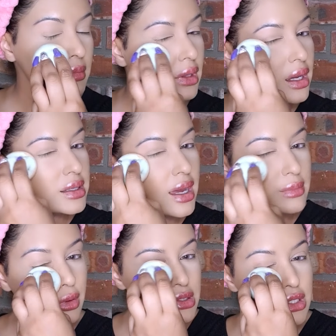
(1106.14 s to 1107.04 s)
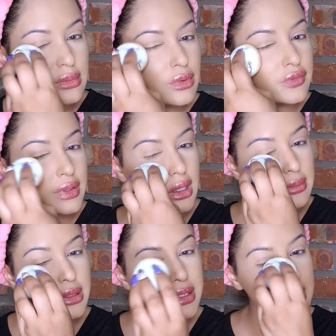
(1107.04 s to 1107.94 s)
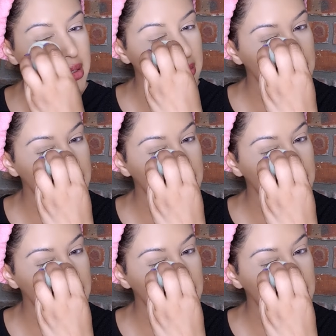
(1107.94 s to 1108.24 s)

Okay, now I'm going to remove the number 3.